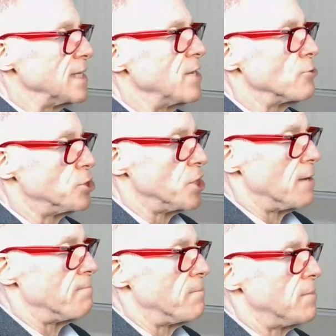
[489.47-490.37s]

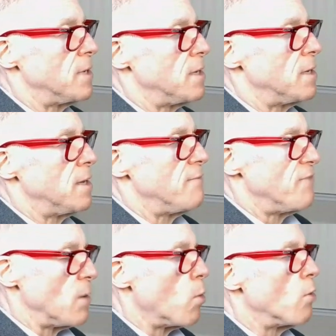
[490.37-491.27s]
leadership,
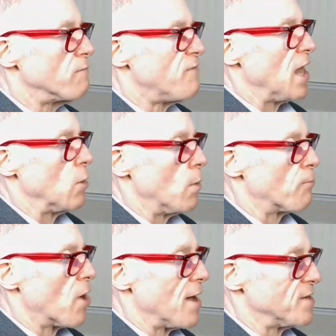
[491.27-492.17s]
they won't follow a
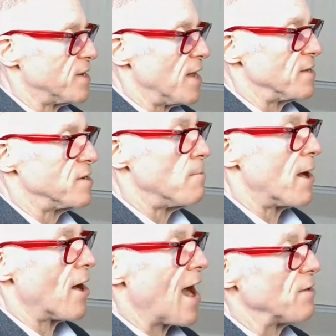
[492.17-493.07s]
process, no
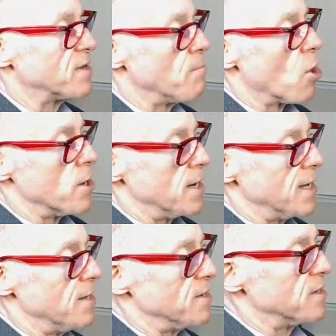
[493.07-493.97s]
matter how smart it
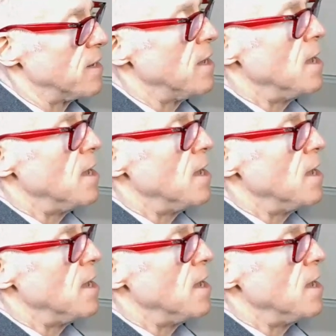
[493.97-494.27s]
is.